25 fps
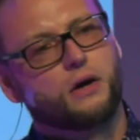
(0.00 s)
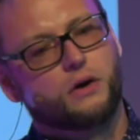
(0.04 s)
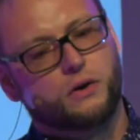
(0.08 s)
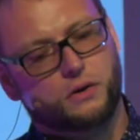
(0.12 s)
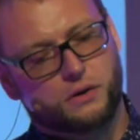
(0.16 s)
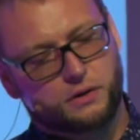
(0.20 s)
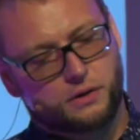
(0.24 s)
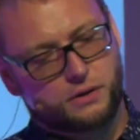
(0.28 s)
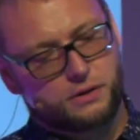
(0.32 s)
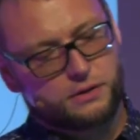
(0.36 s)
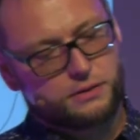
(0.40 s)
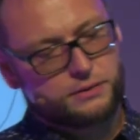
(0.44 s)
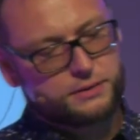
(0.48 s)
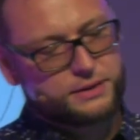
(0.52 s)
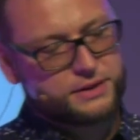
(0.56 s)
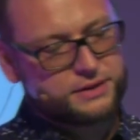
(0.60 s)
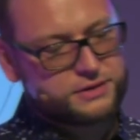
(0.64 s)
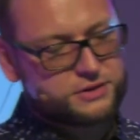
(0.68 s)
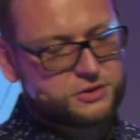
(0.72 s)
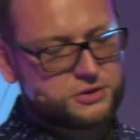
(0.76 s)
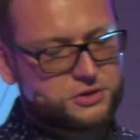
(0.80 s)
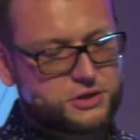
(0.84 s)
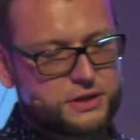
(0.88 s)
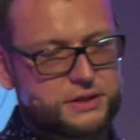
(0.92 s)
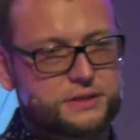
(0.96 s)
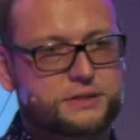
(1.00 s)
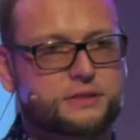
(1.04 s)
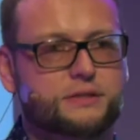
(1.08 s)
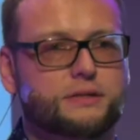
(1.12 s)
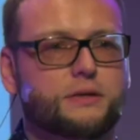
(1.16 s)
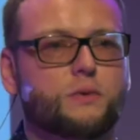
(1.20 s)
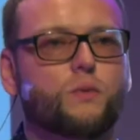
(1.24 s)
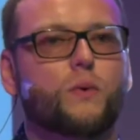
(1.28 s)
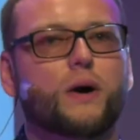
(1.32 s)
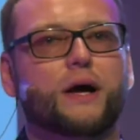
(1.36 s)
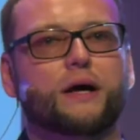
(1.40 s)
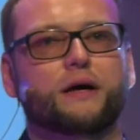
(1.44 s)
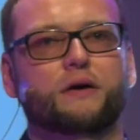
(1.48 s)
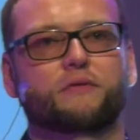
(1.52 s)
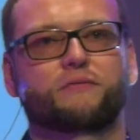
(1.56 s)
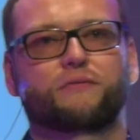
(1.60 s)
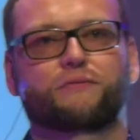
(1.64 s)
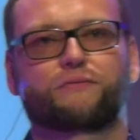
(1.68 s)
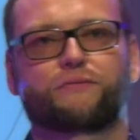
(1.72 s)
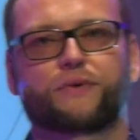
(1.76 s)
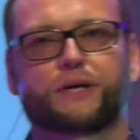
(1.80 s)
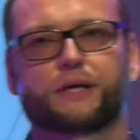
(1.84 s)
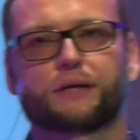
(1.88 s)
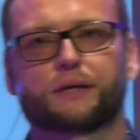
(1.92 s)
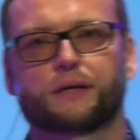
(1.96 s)
Or it's just a way of
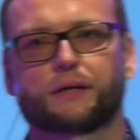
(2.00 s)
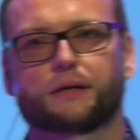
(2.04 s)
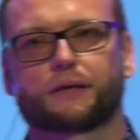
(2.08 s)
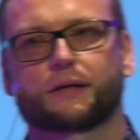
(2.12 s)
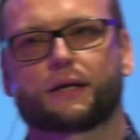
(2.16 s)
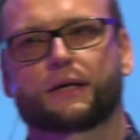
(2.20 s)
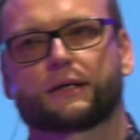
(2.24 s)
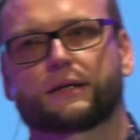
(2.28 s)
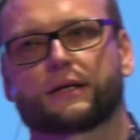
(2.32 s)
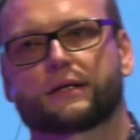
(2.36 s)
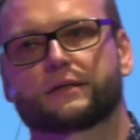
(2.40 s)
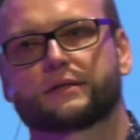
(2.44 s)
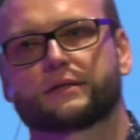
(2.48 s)
thinking and